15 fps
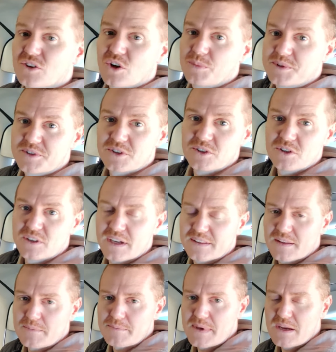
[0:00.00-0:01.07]
coming to look at
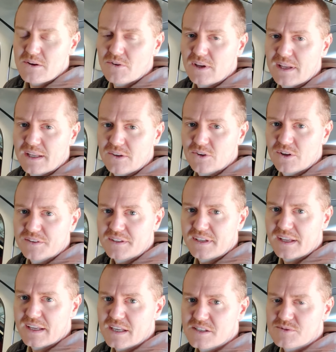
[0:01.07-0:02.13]
the Mira later on
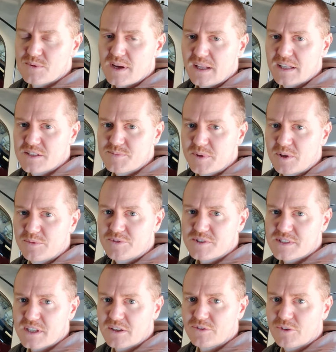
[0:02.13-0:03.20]
today as well. It's been up for
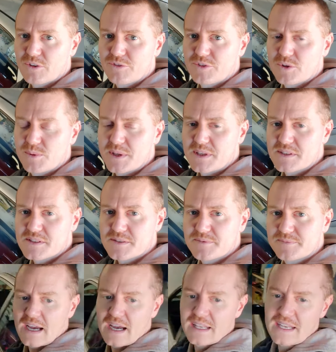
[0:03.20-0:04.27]
sale for a few weeks.
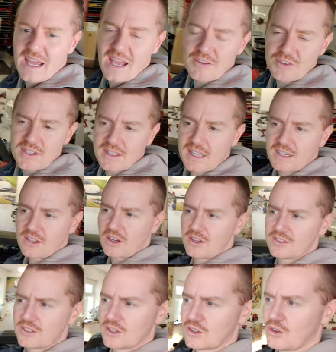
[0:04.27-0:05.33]
And having that
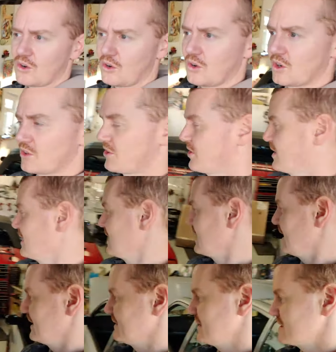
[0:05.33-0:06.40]
Honda Accord
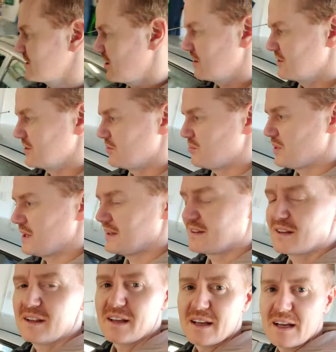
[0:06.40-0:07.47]
and this Honda Beat
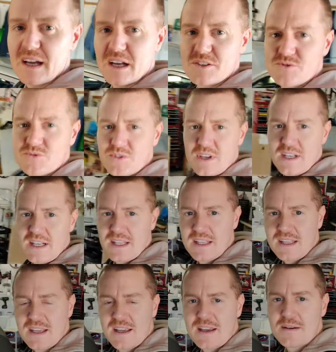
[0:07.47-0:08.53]
has
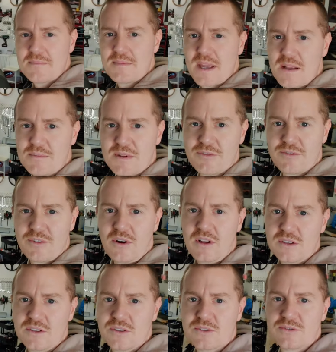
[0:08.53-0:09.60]
really made me fall
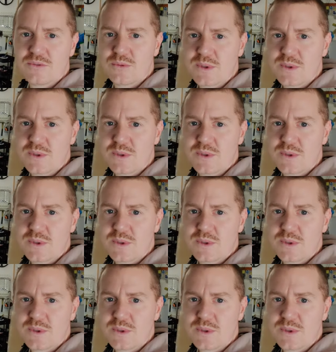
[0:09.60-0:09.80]
in love